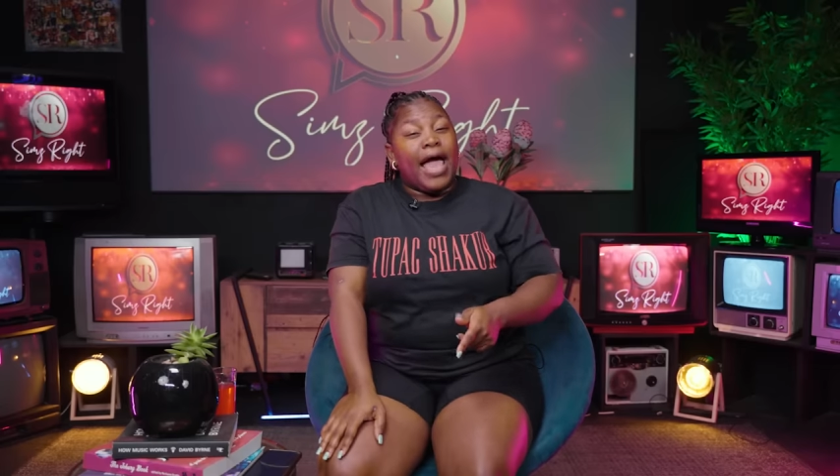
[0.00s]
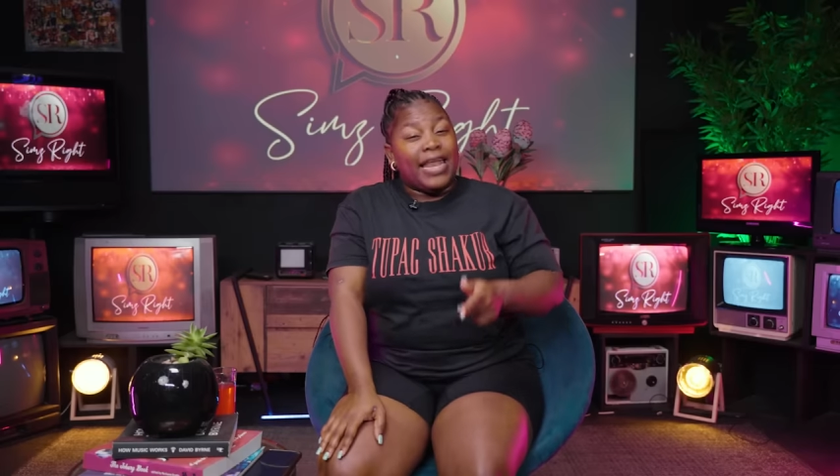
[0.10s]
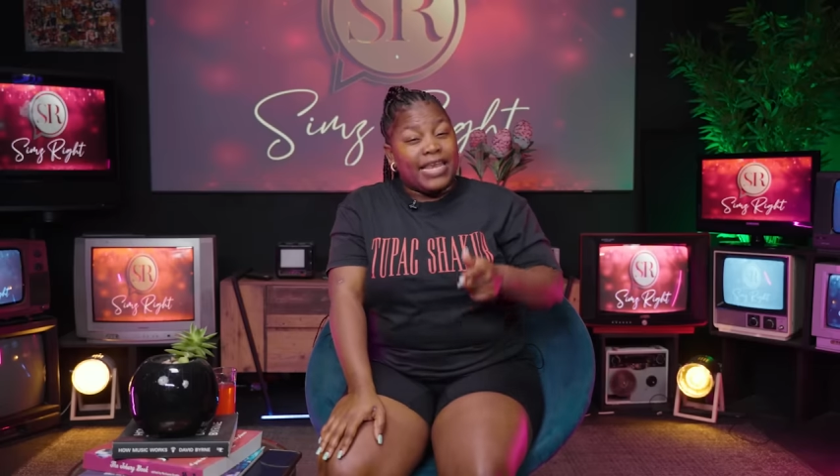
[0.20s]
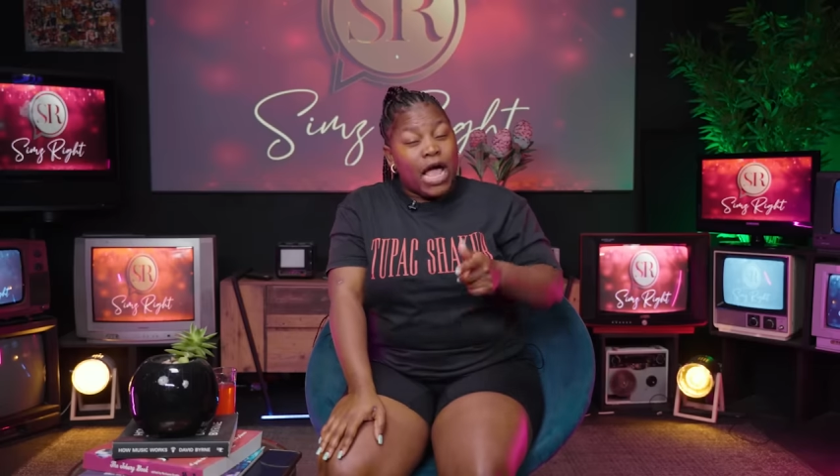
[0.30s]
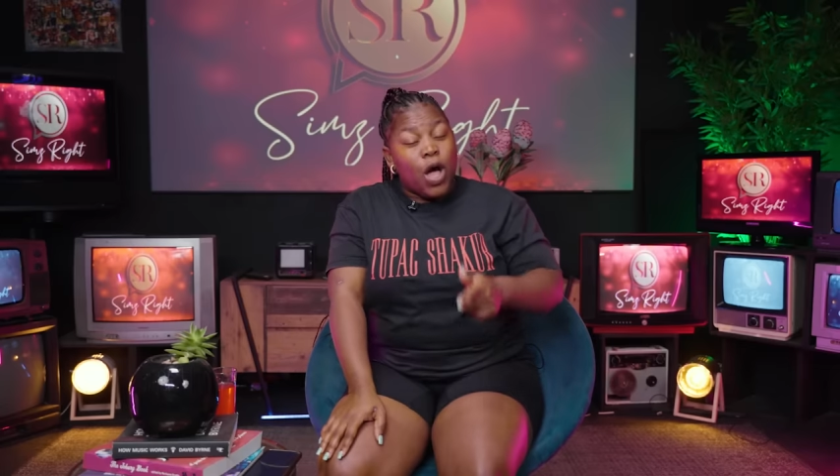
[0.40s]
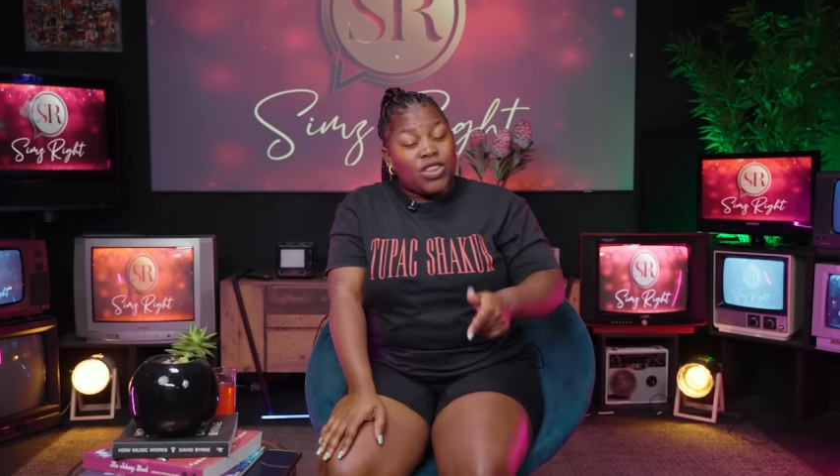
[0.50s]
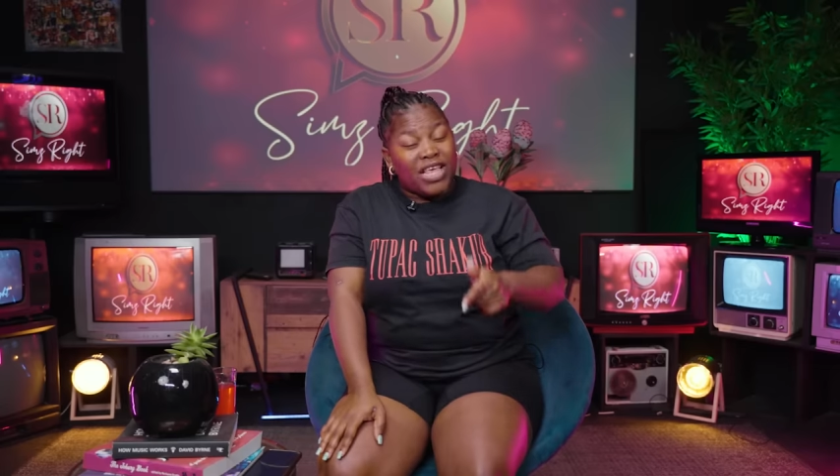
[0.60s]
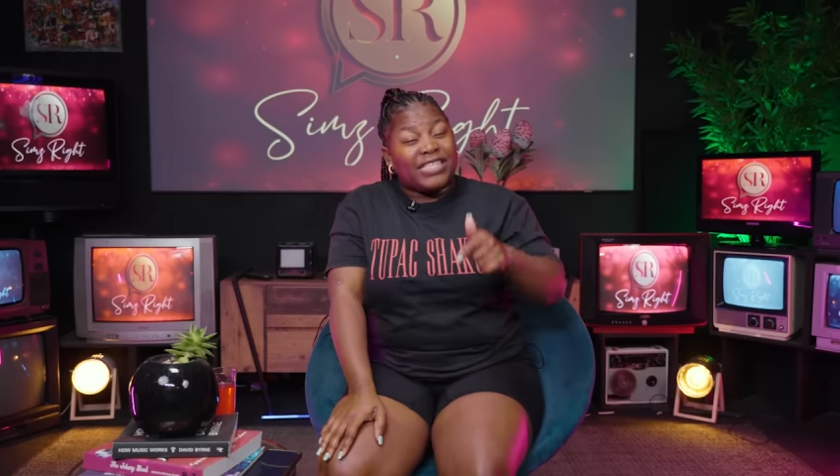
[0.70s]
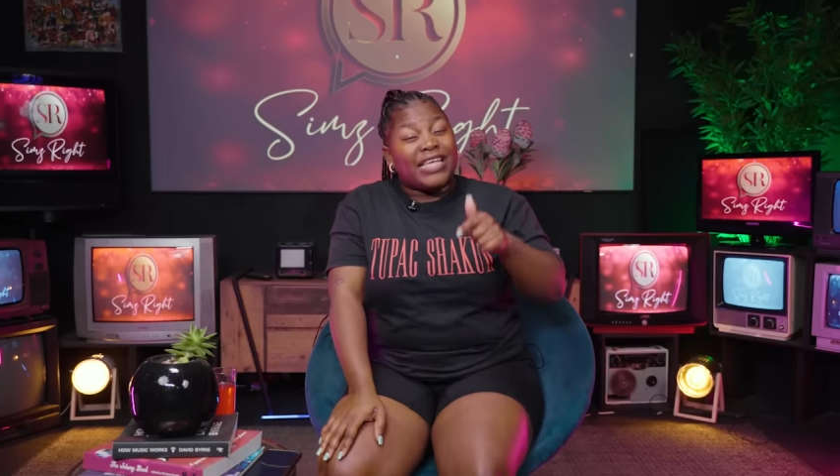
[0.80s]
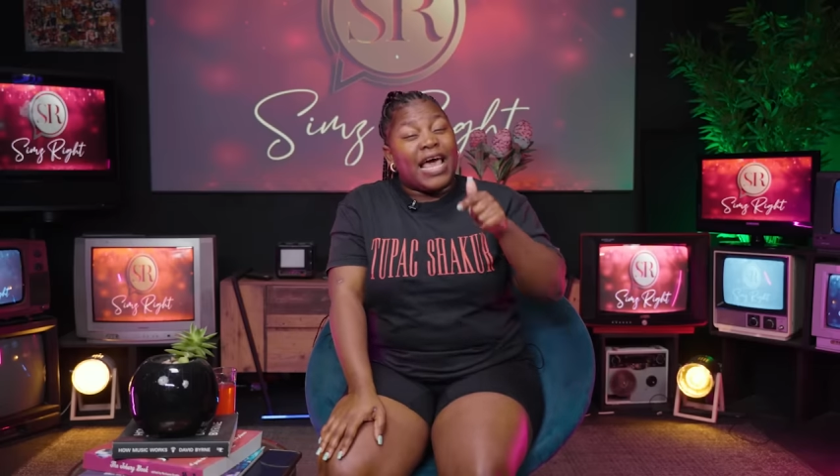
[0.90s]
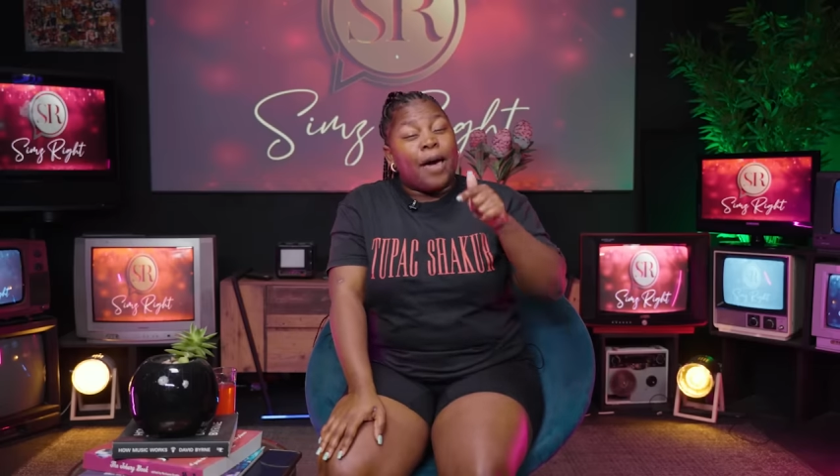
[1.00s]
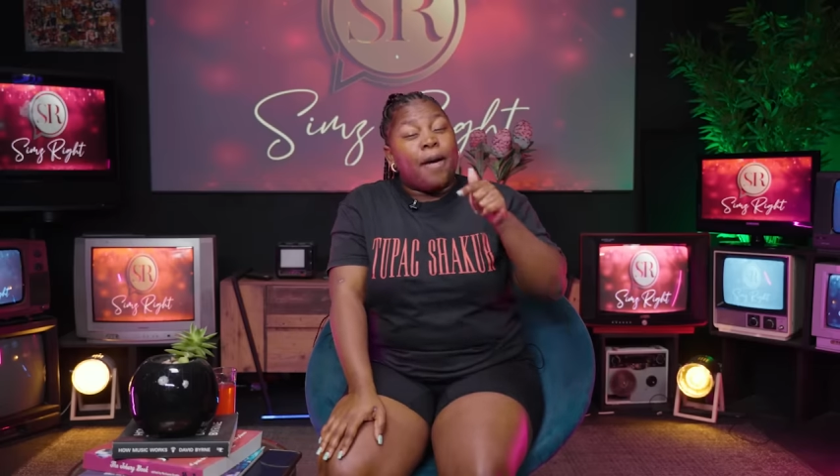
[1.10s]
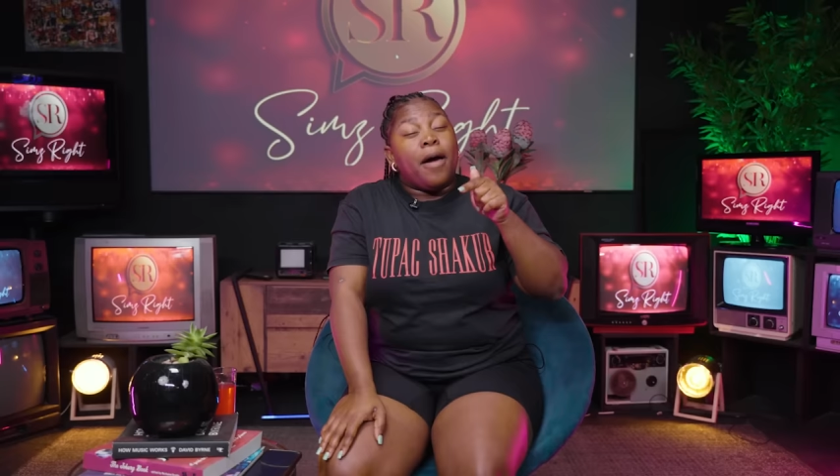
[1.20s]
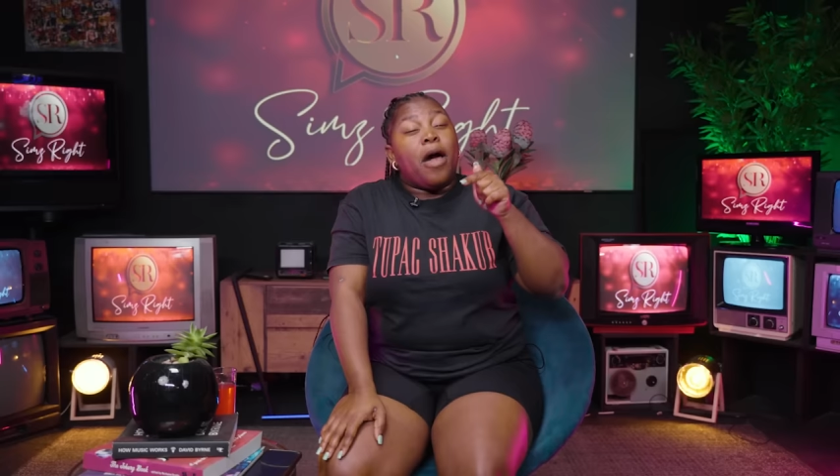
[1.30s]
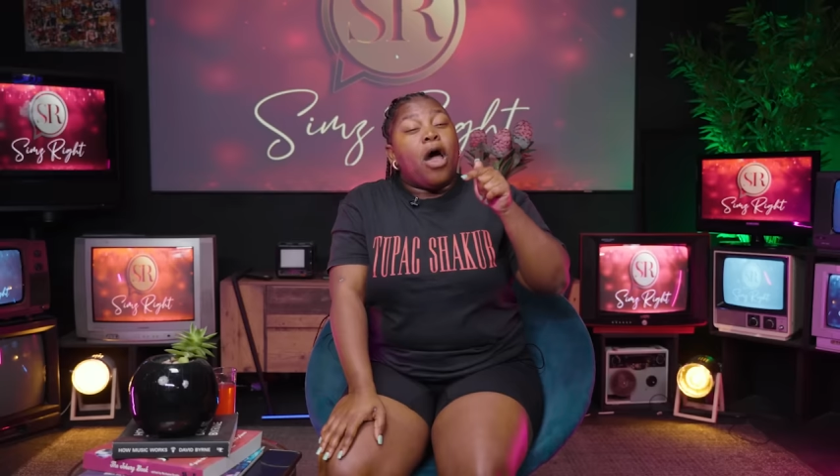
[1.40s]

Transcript: And now there's a